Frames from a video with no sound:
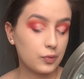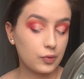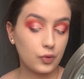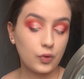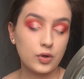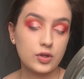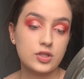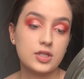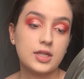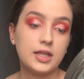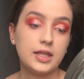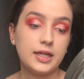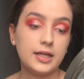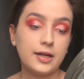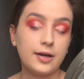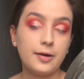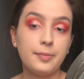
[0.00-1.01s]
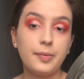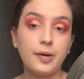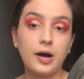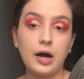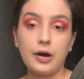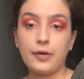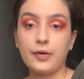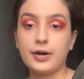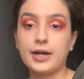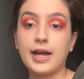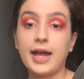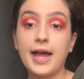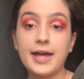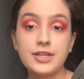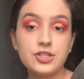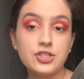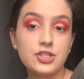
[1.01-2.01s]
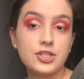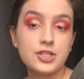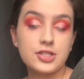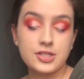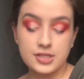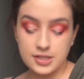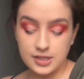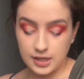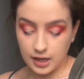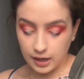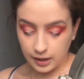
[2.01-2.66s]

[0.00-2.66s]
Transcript: we're going to clean up our edges